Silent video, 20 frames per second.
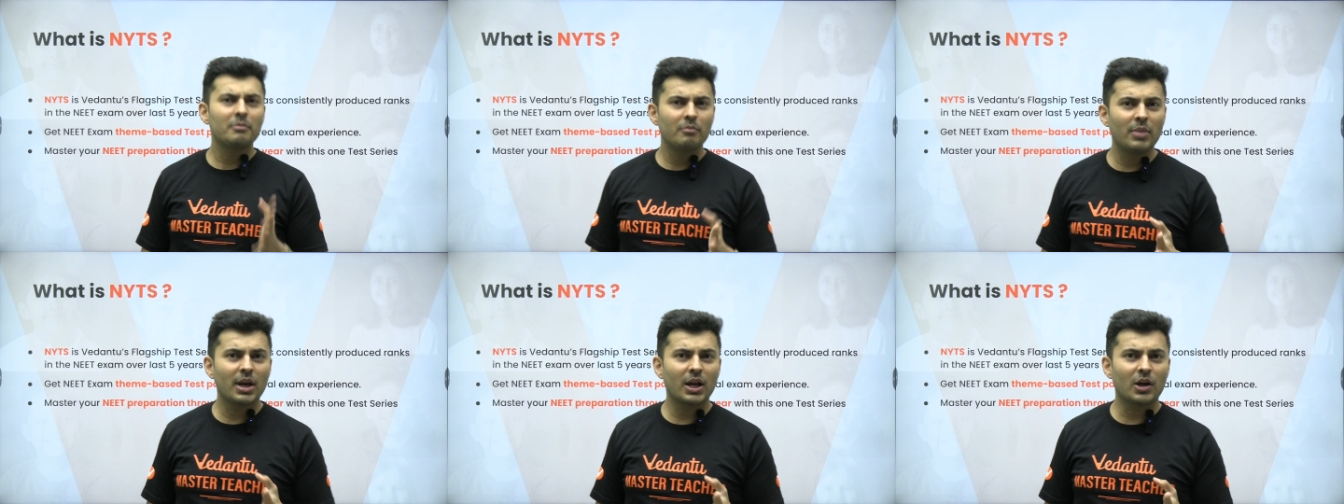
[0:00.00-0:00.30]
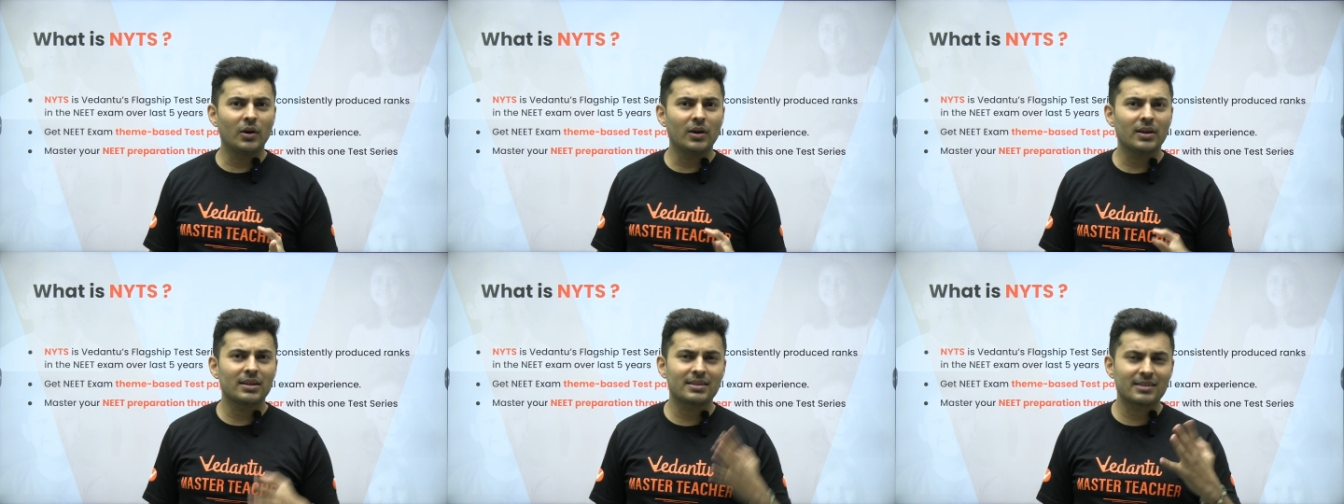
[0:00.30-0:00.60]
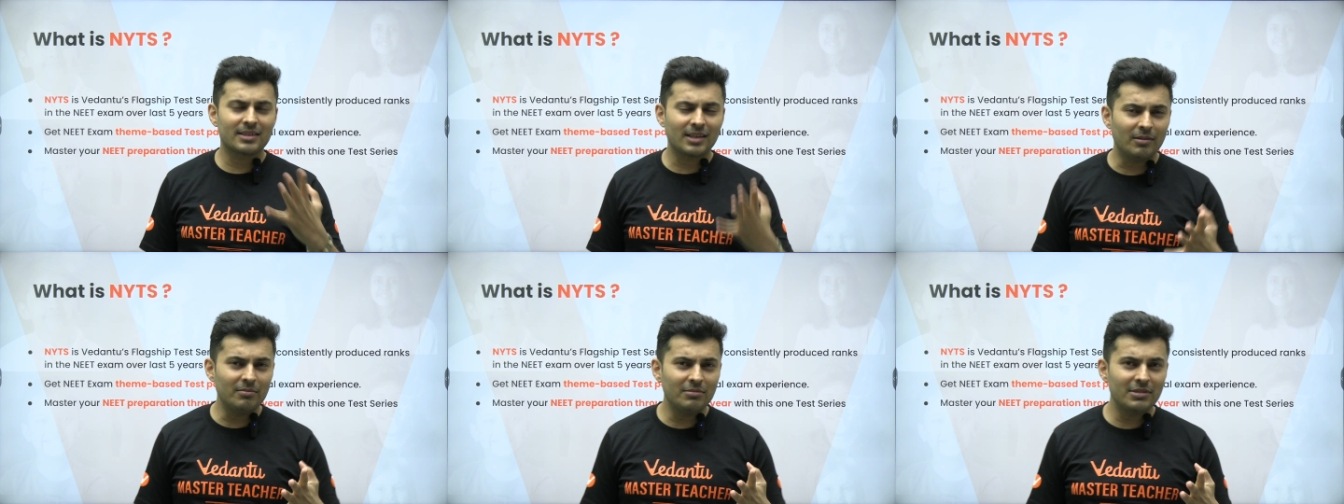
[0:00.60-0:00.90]
because
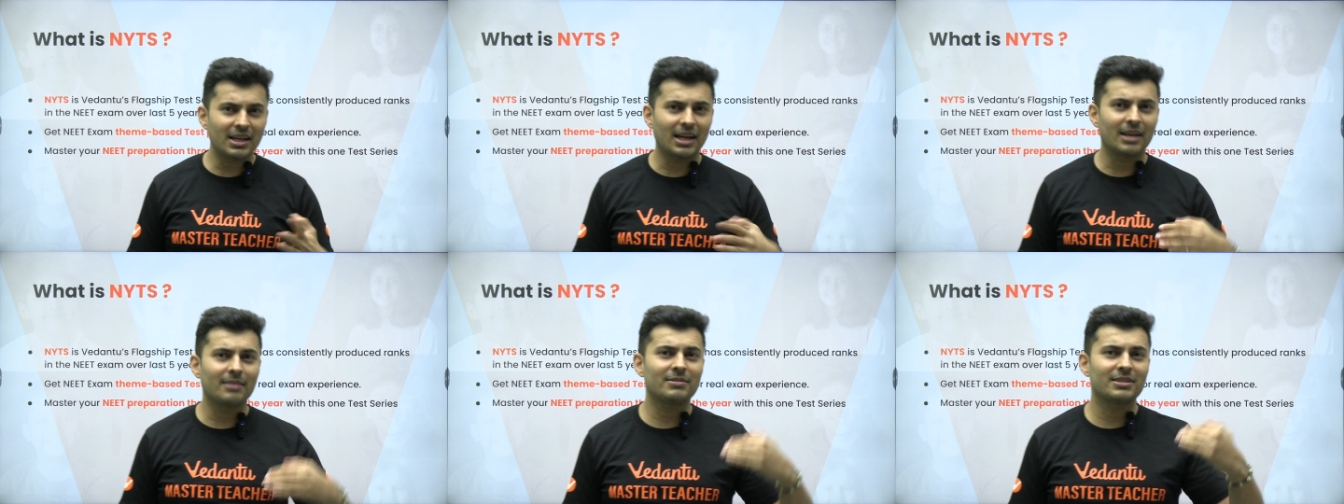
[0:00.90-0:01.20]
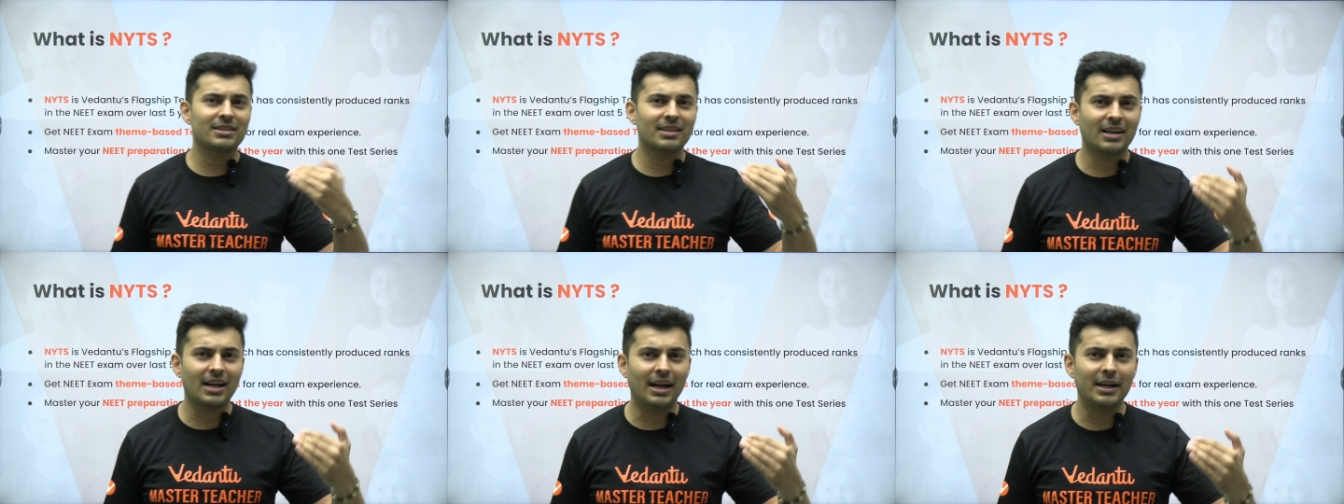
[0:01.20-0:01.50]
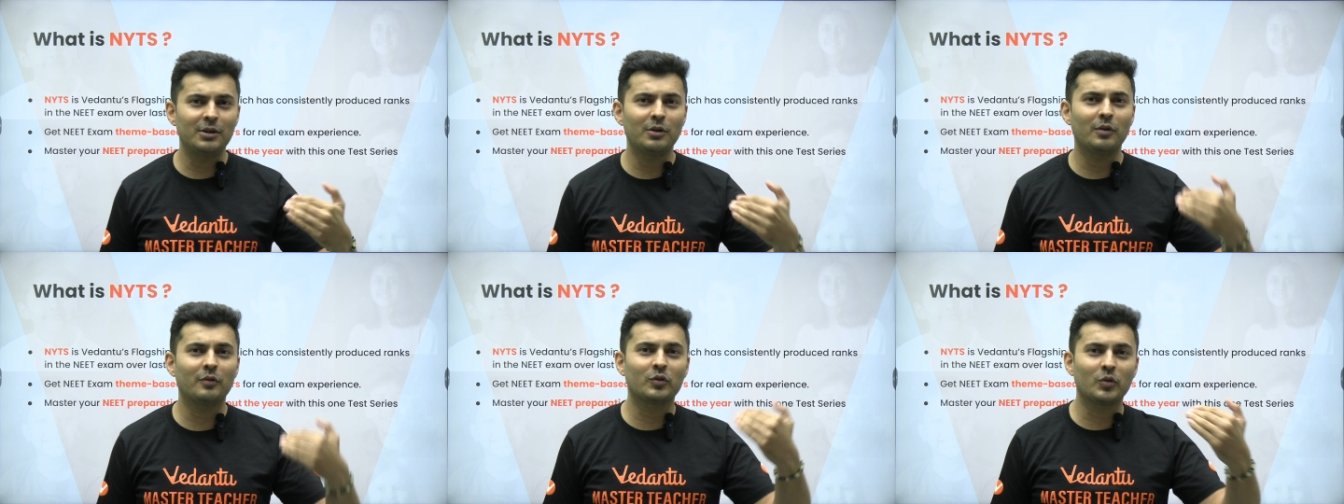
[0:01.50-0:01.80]
sometimes the
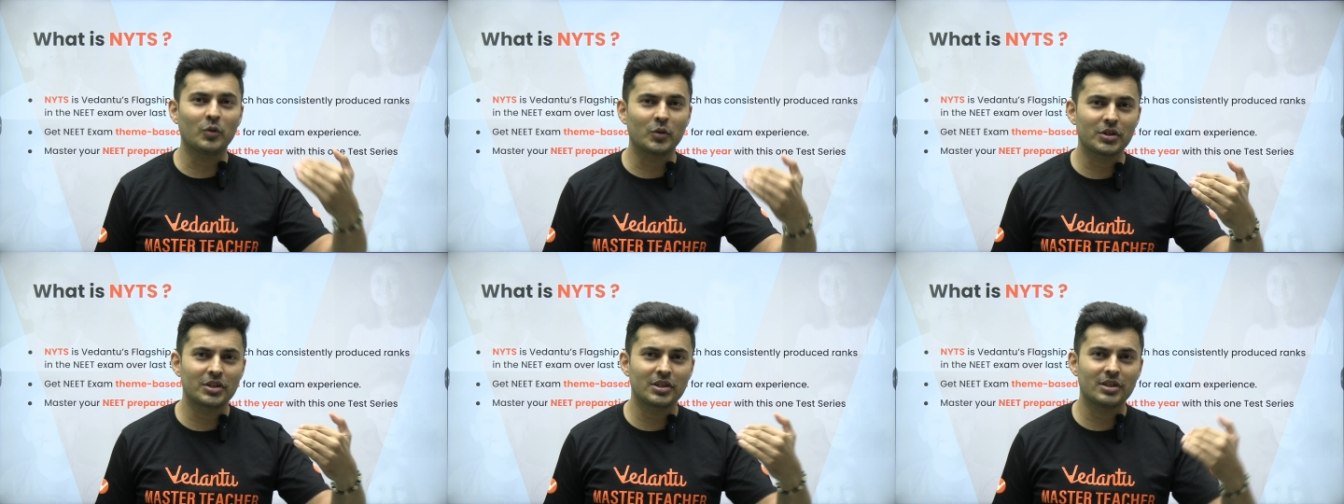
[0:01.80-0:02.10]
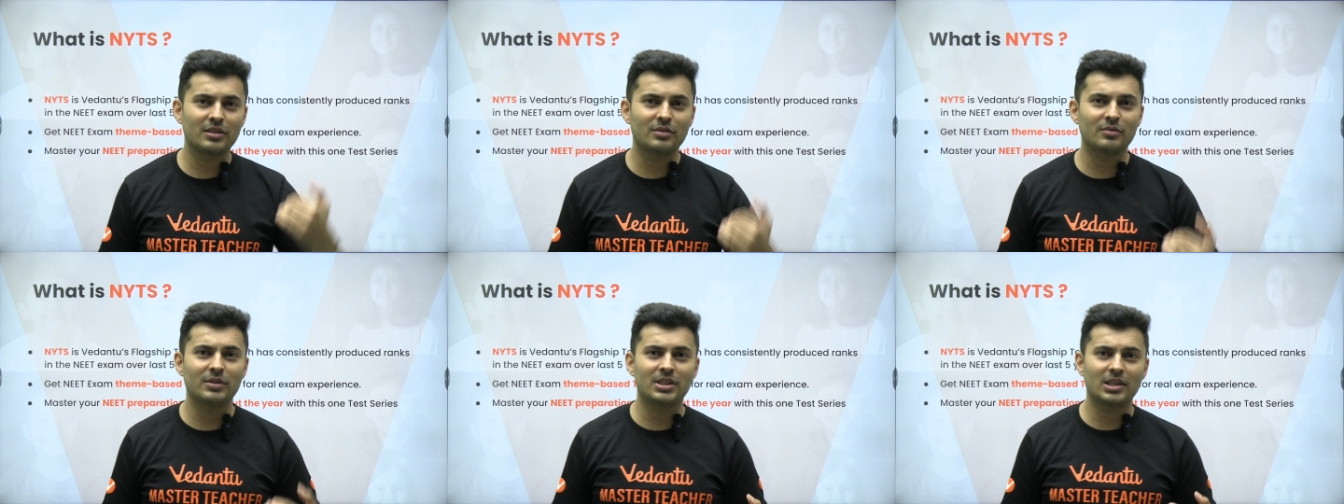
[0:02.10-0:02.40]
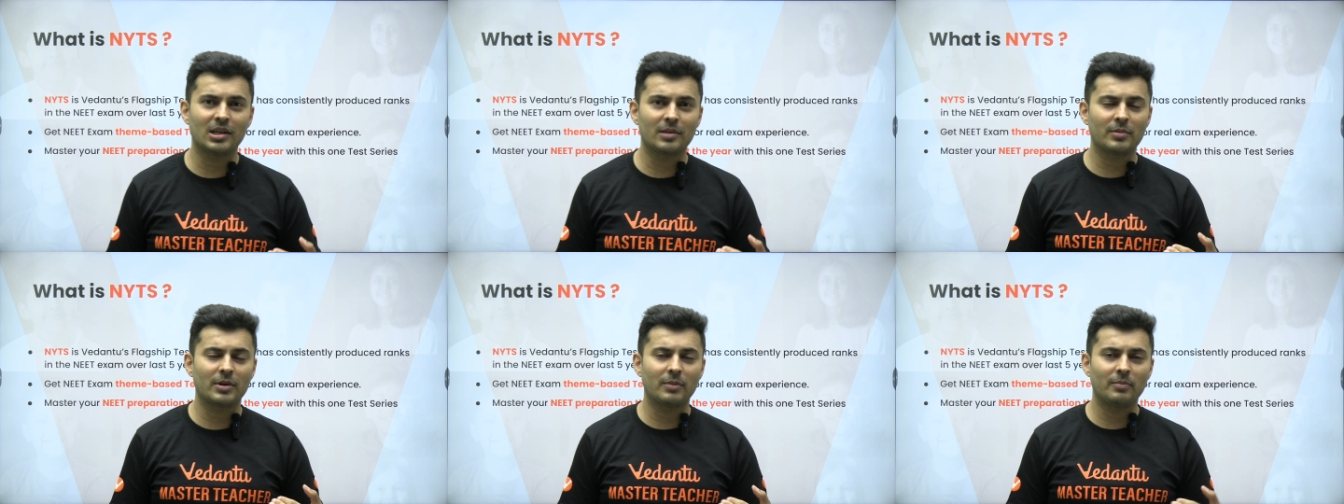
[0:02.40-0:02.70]
kind of questions which
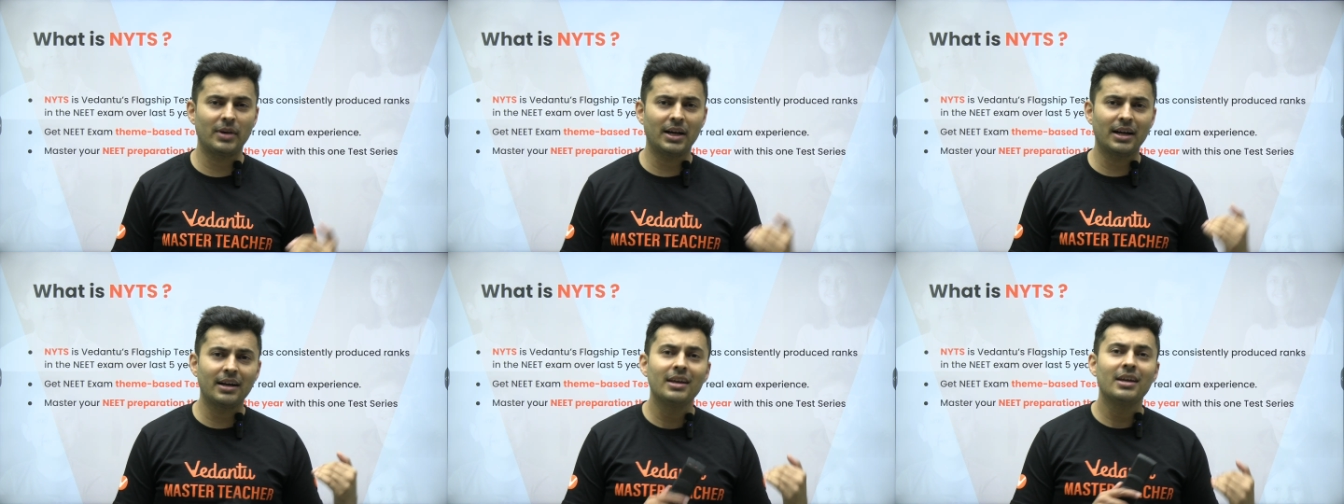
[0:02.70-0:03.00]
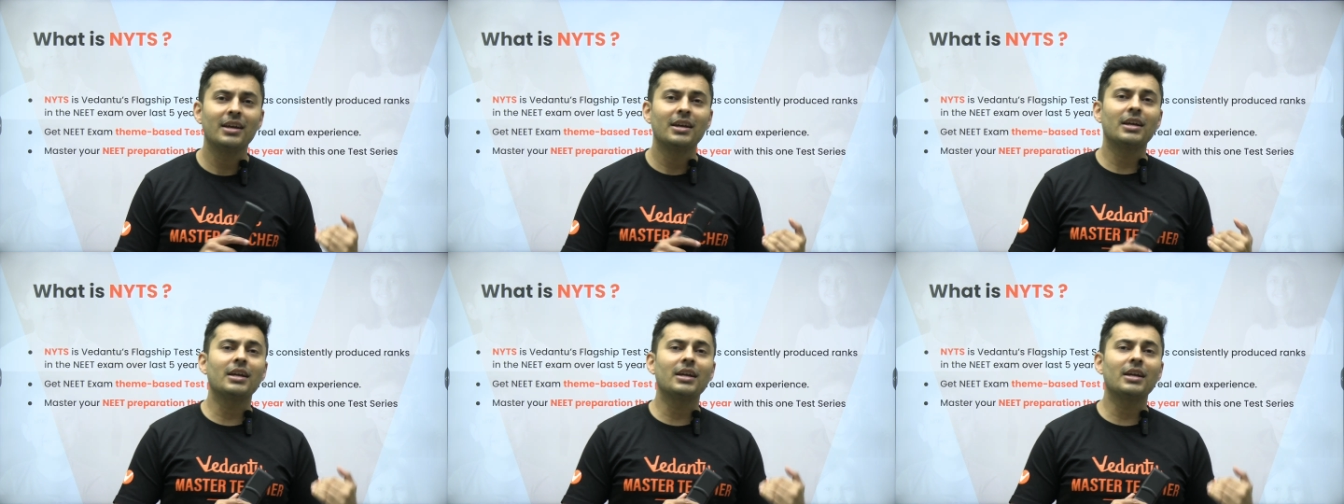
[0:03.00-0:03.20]
are prepared